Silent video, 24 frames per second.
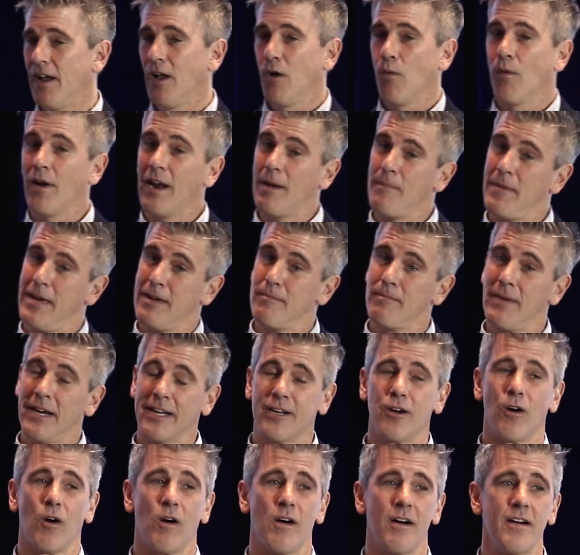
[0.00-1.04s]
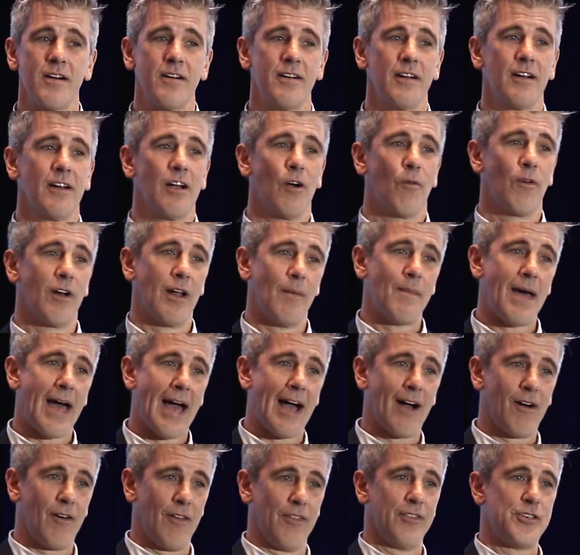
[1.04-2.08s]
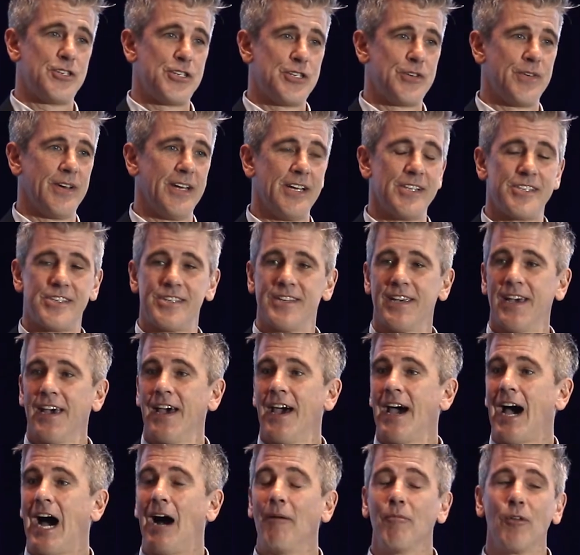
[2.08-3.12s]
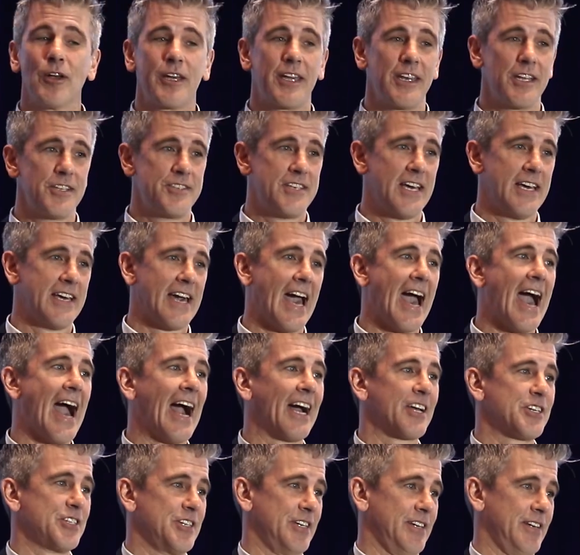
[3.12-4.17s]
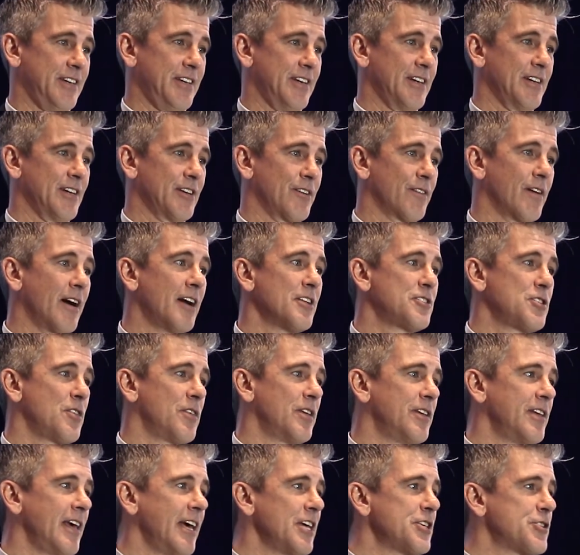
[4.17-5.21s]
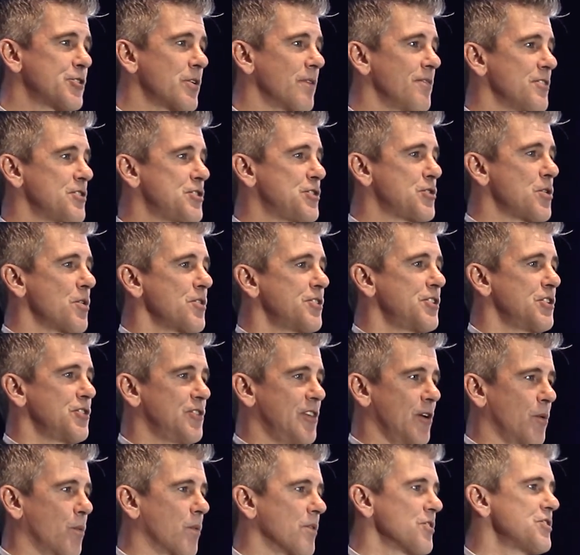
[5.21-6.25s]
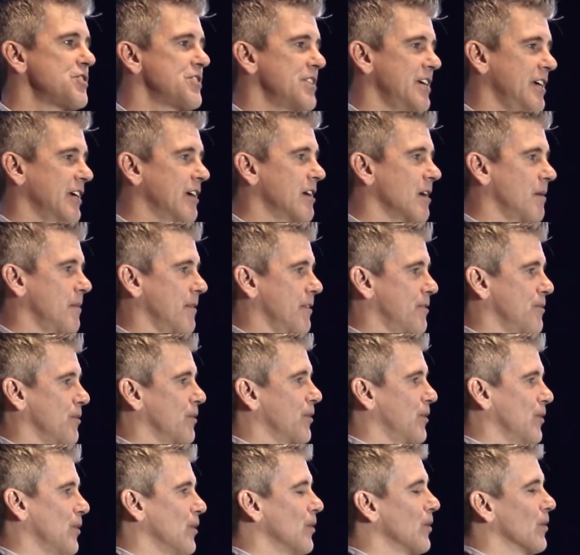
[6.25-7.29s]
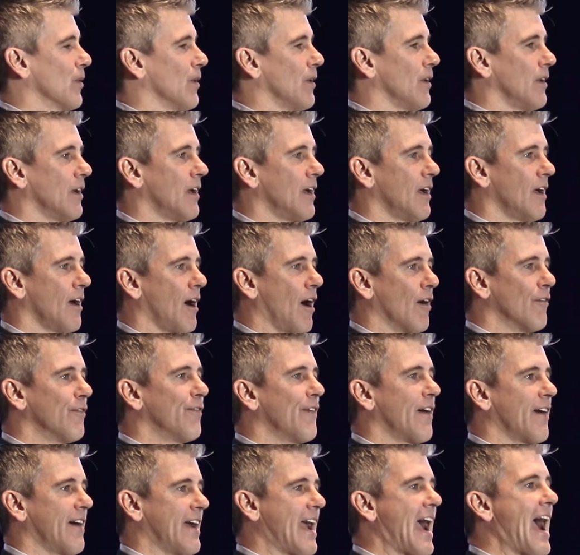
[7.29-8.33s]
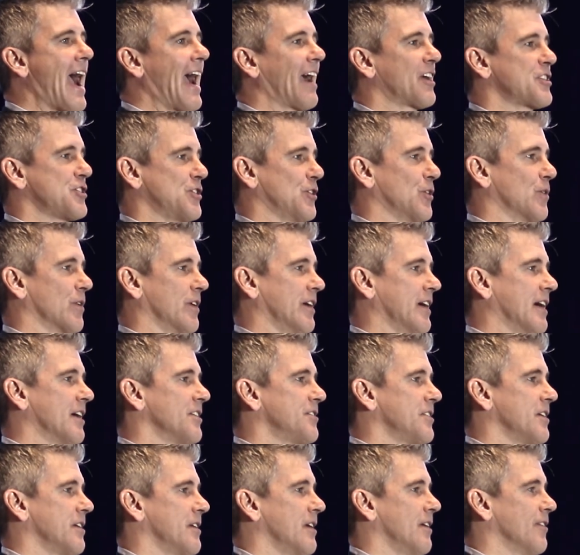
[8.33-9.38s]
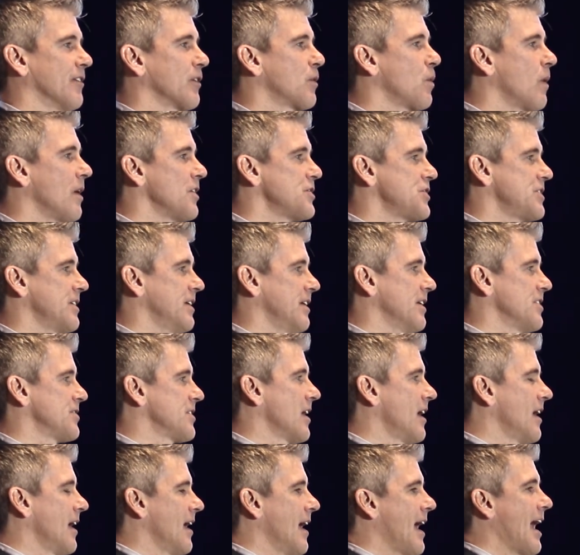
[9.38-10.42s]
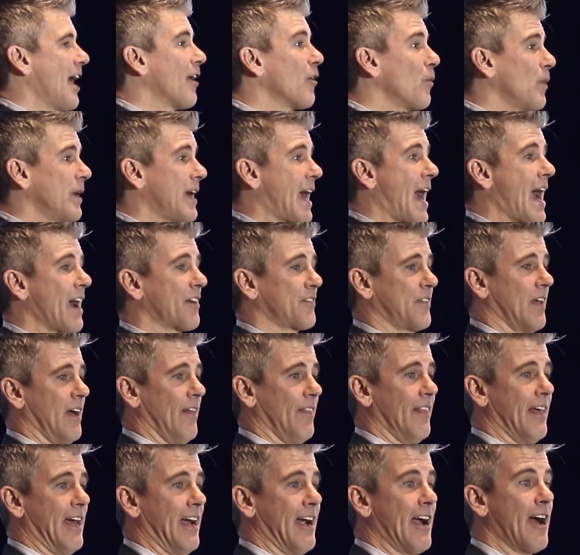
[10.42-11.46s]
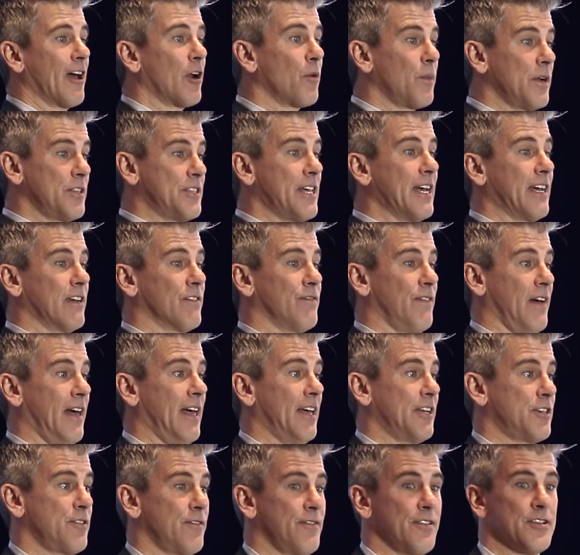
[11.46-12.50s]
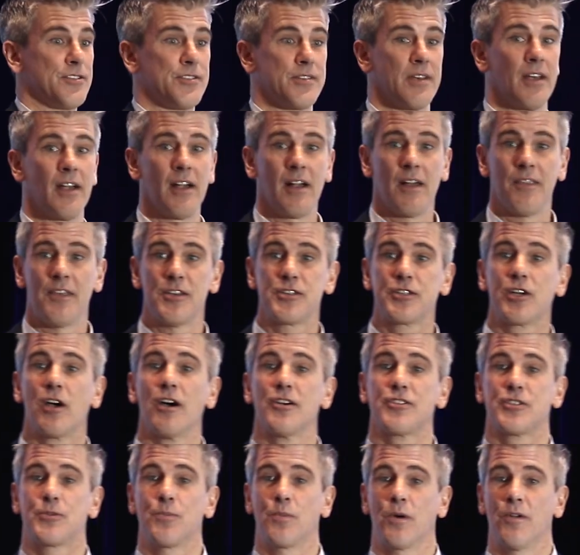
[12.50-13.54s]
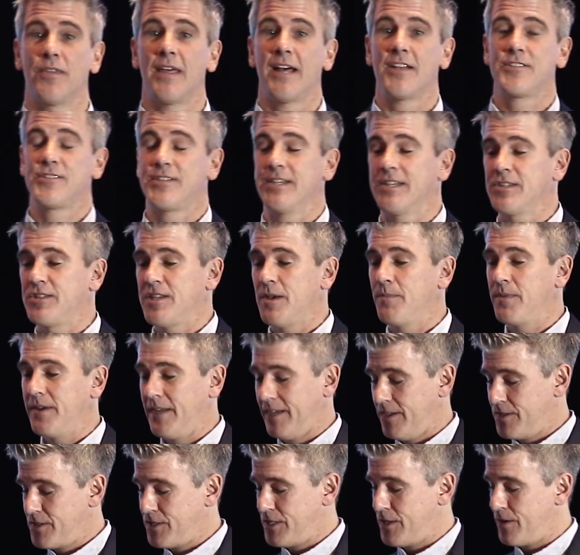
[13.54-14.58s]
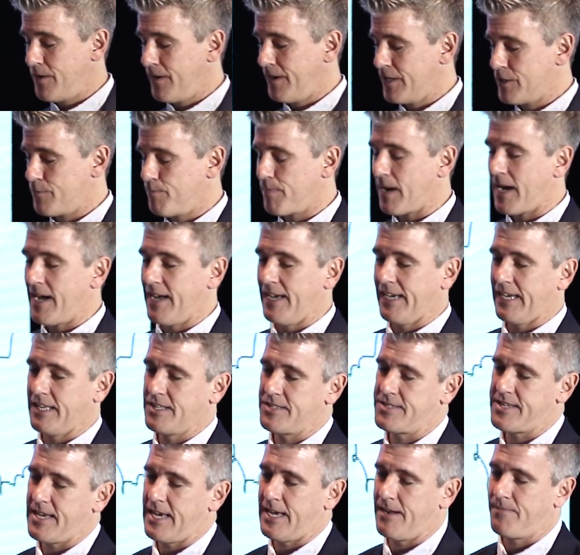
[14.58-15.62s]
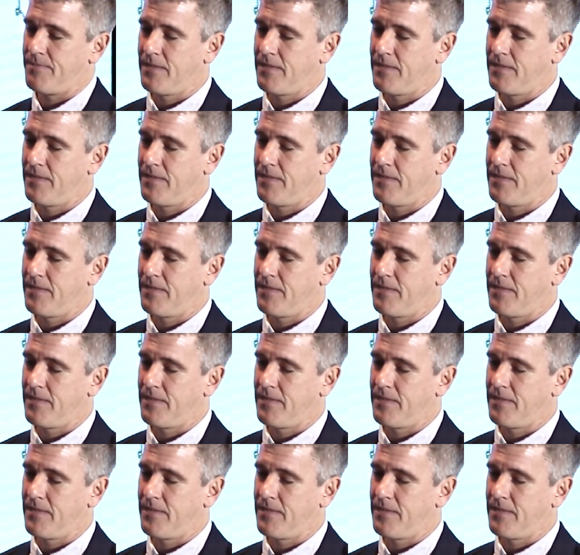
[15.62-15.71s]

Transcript: When I'm in my car, when I'm out in the streets, I'm looking to take action, right? So the nature of the searches that we're seeing coming through Google are very action oriented. And the question is, how do we act on that? How do we take advantage of this, this customer that's exhibiting serious buying intent?